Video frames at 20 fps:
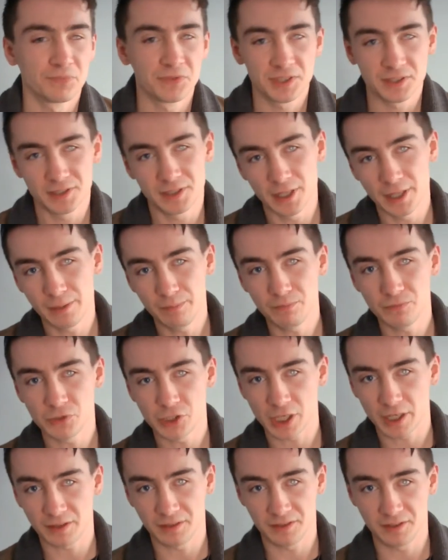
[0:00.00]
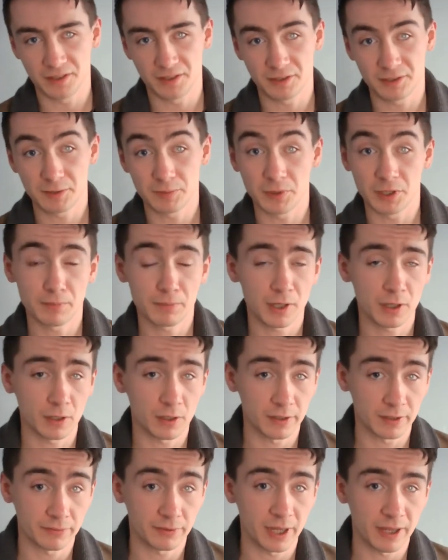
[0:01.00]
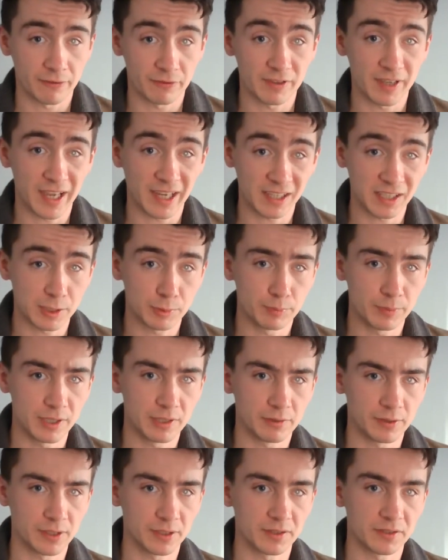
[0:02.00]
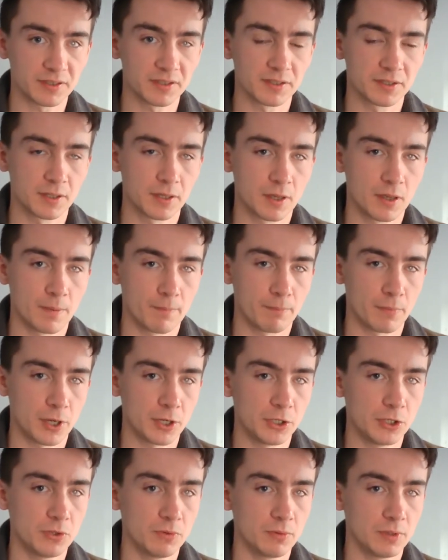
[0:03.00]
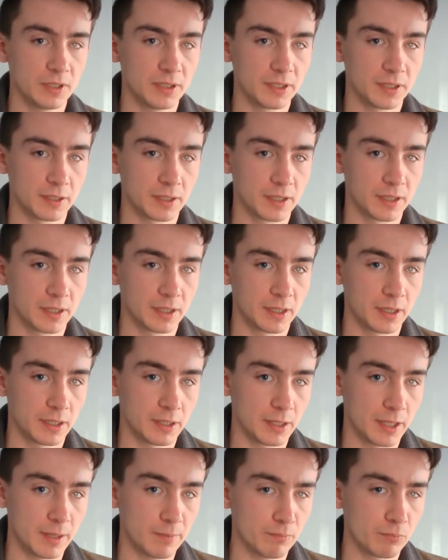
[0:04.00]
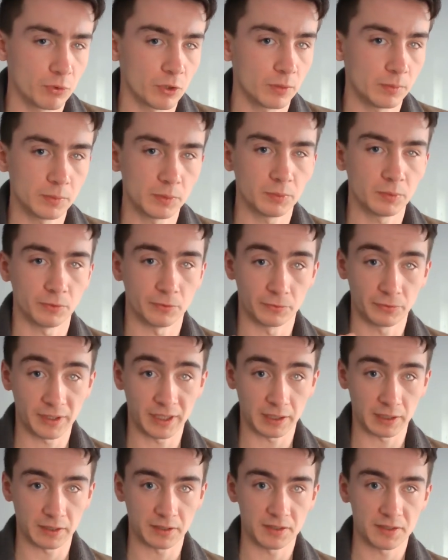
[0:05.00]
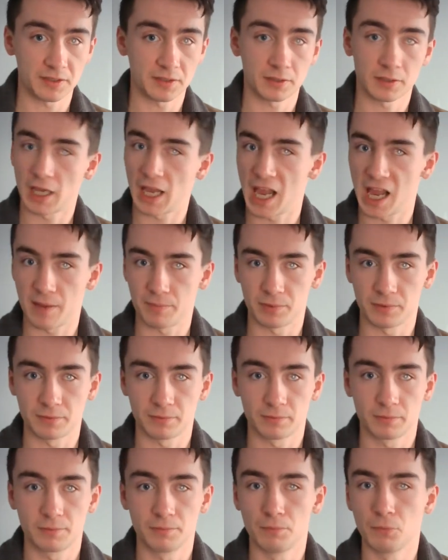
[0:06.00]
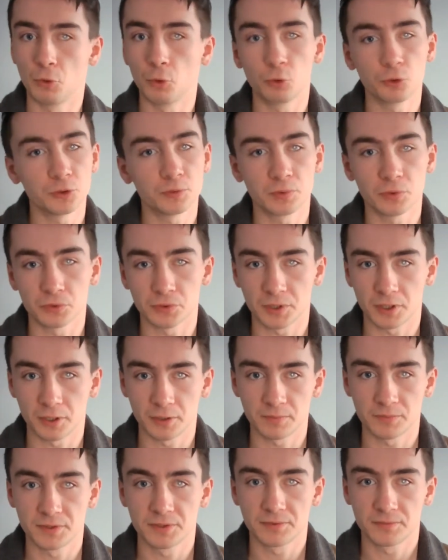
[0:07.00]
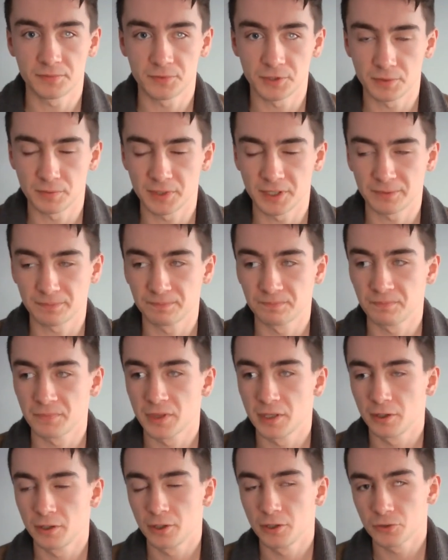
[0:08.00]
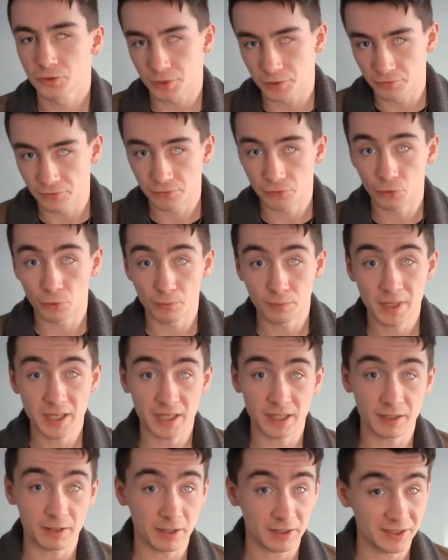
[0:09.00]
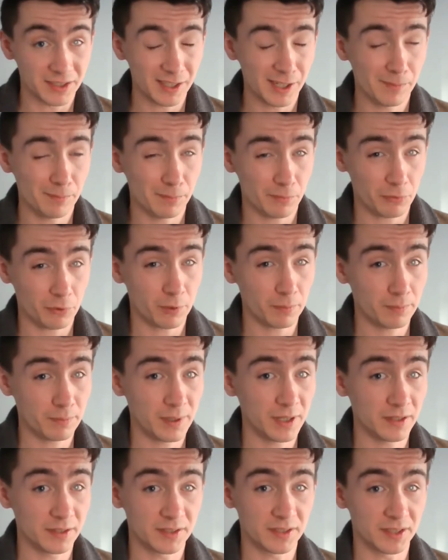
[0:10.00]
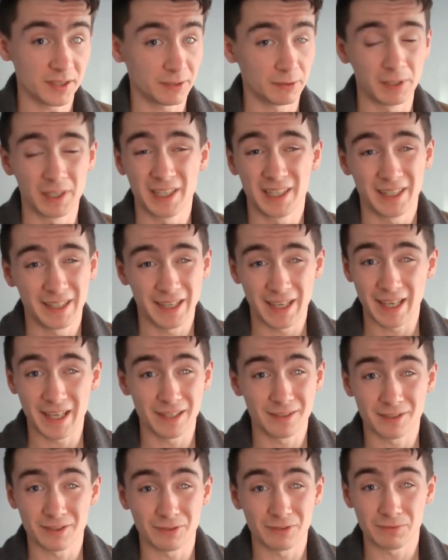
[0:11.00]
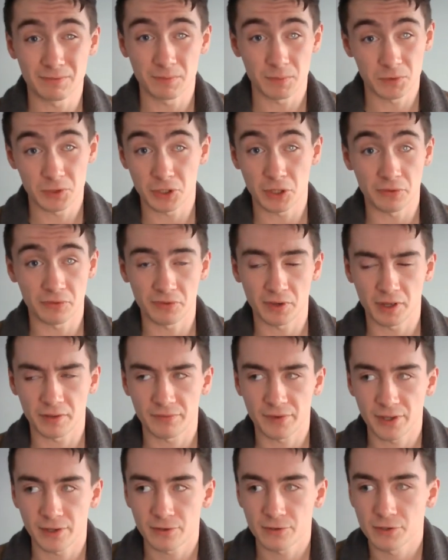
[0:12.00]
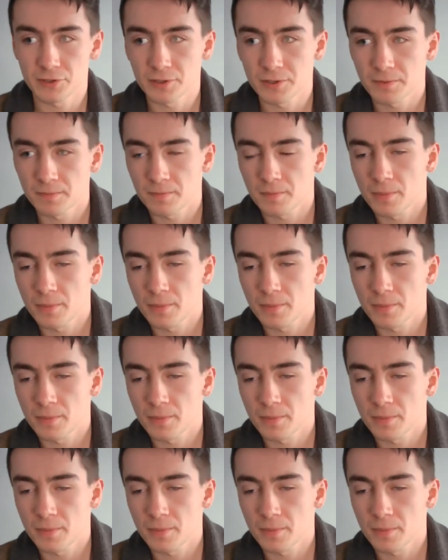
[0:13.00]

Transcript: slim chances, but in my life I have experienced minutely improbable things happen multiple times to me. Just for me, a slim probability isn't so far-fetched.